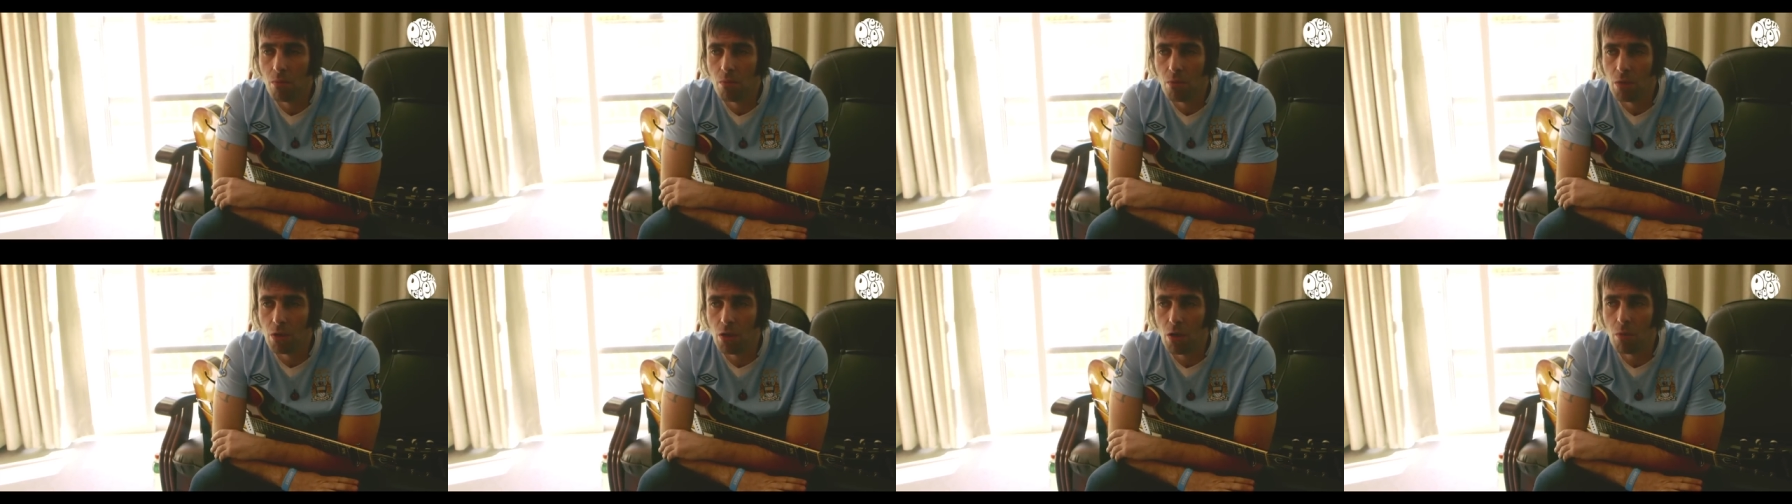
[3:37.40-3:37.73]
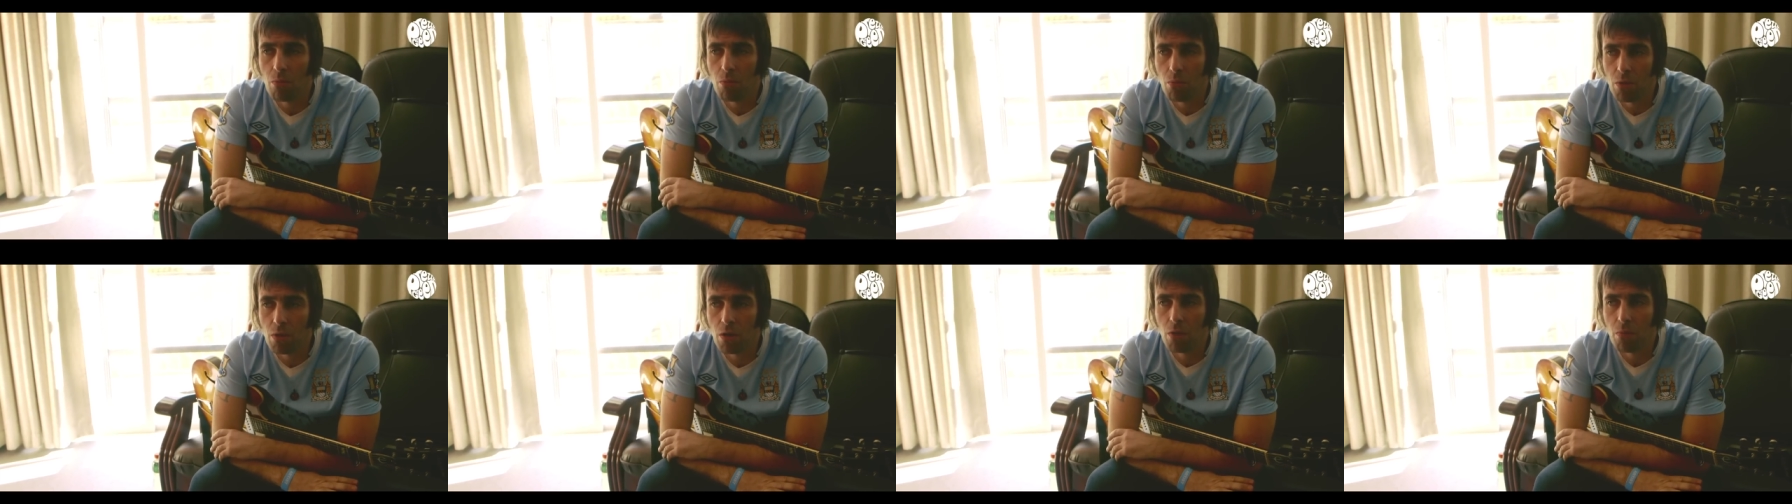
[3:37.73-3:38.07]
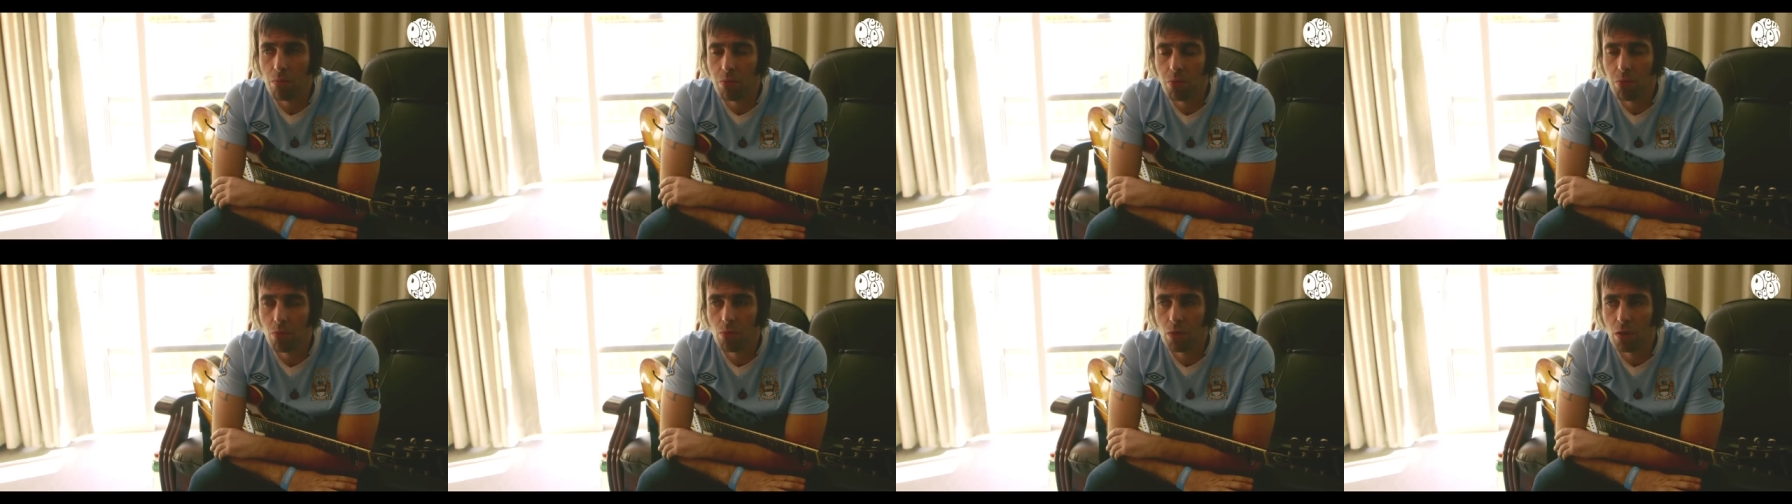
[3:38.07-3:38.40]
We
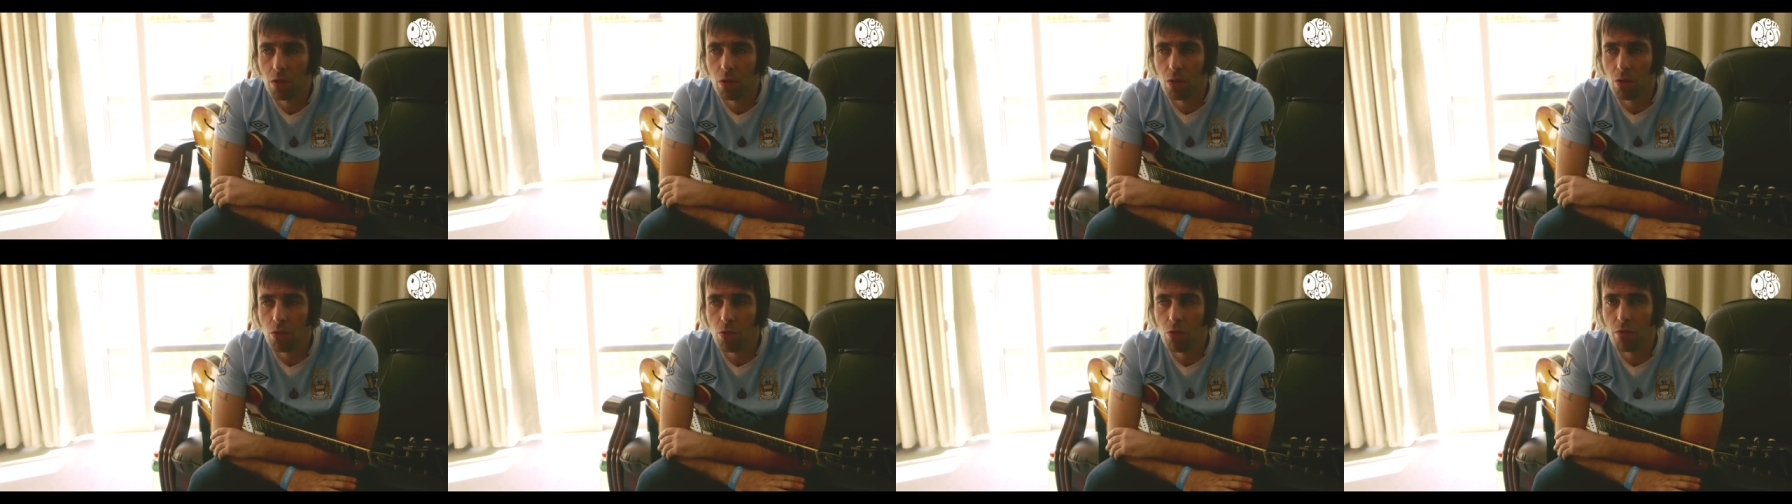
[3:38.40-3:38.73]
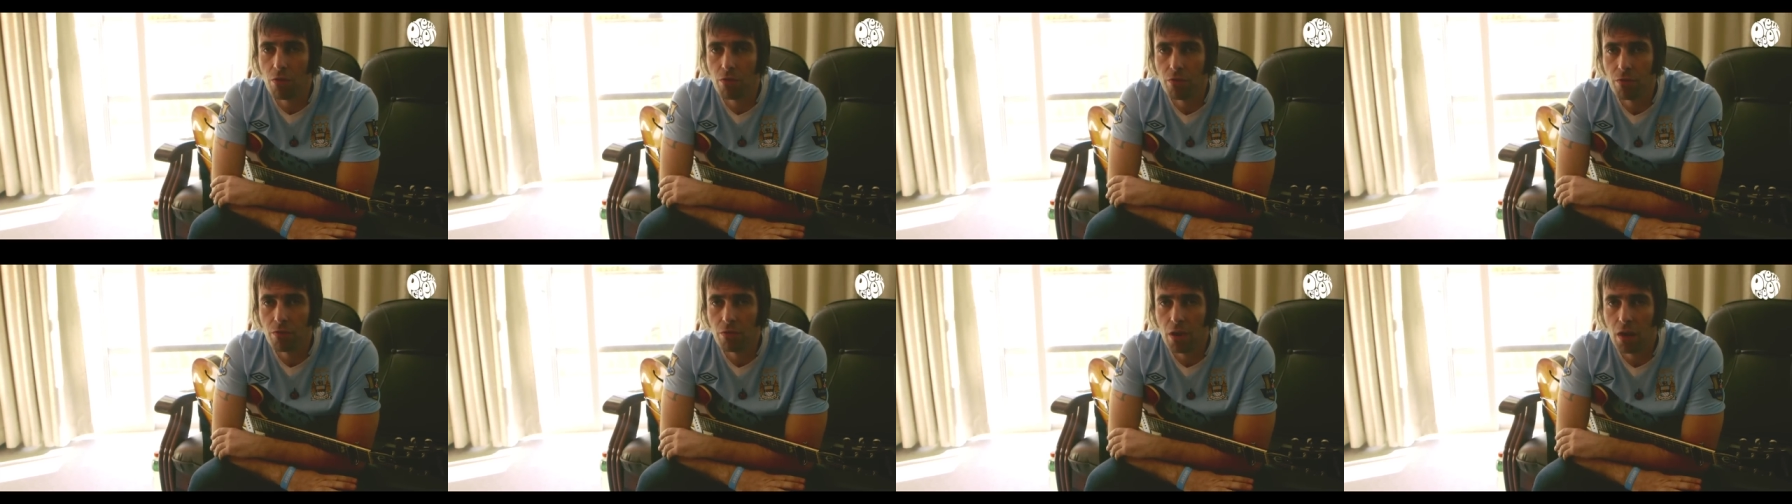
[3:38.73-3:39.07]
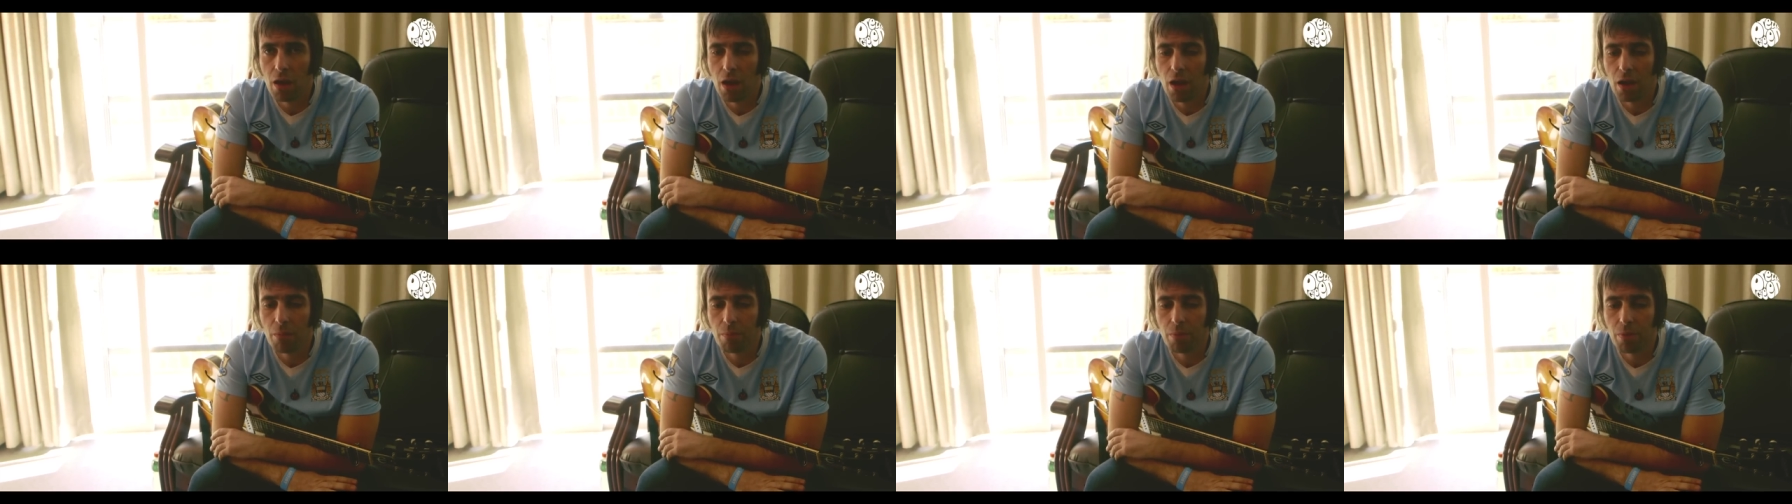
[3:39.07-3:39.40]
got enough at
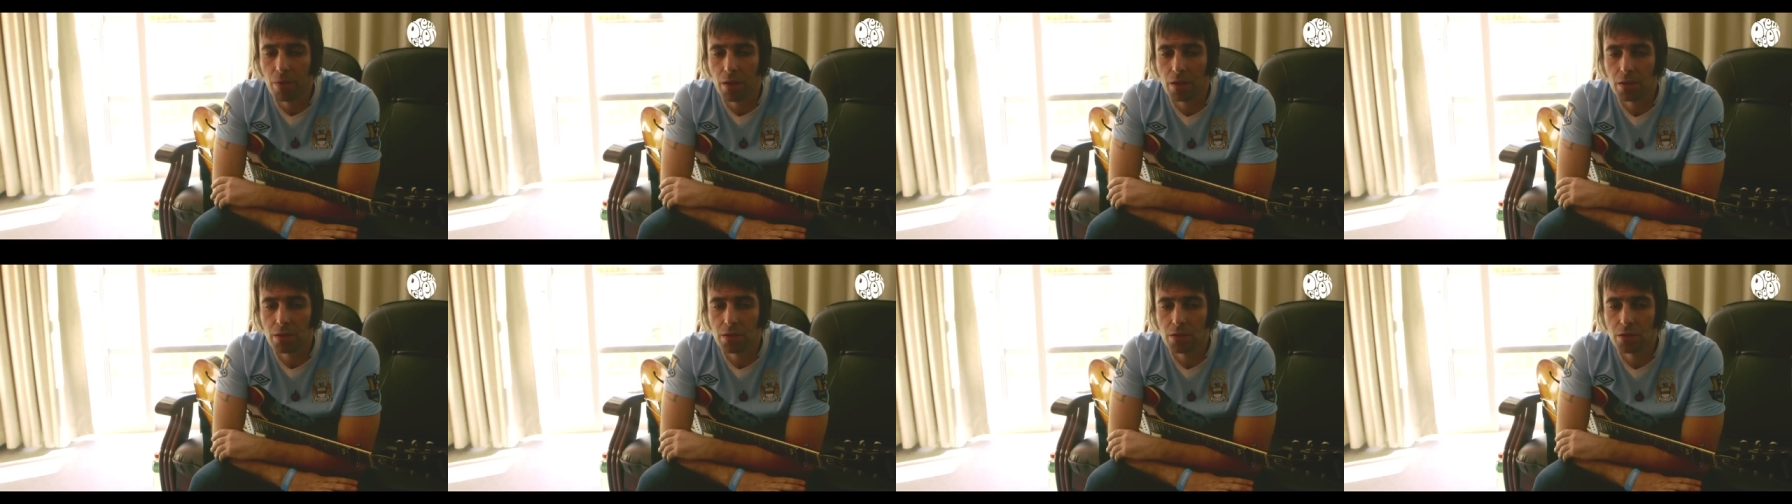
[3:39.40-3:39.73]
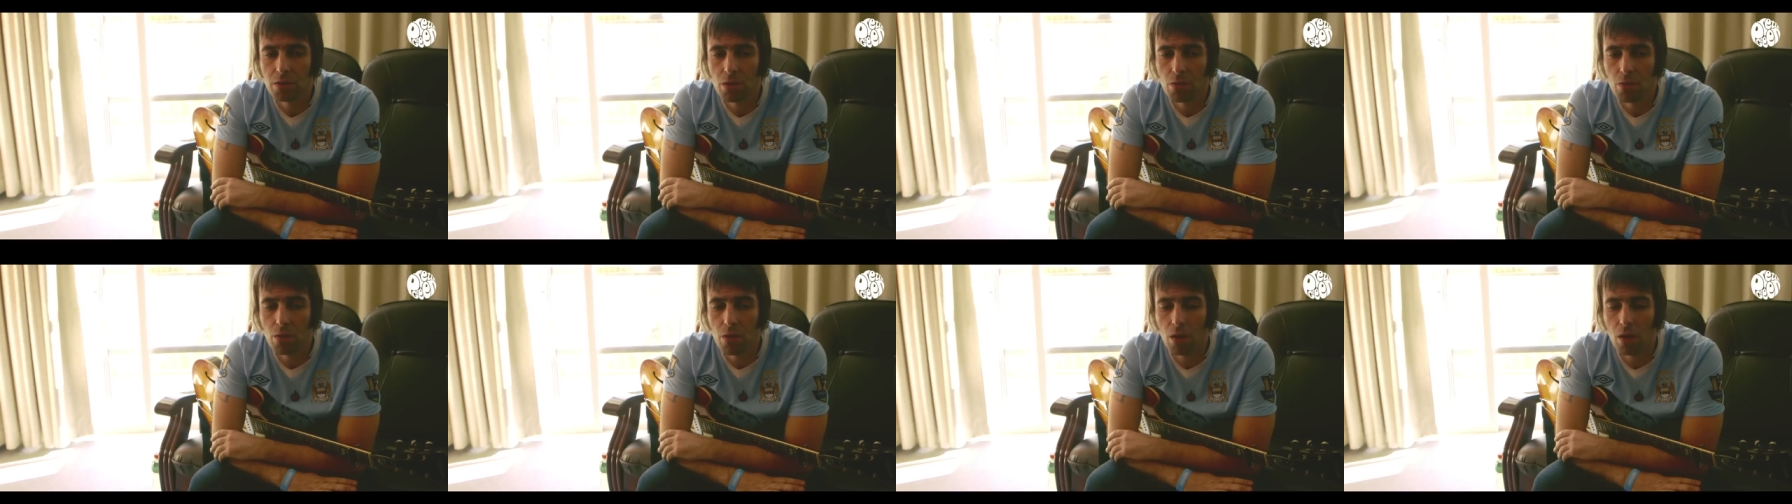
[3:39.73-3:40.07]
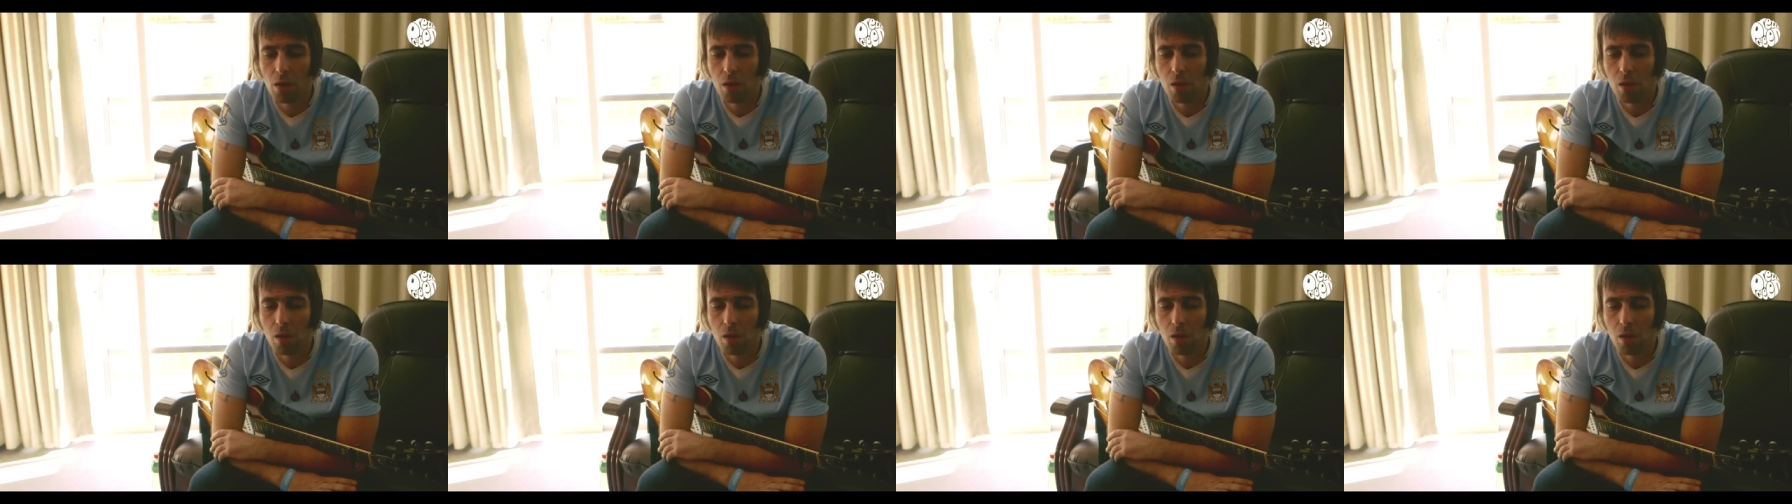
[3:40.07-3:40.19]
our place, so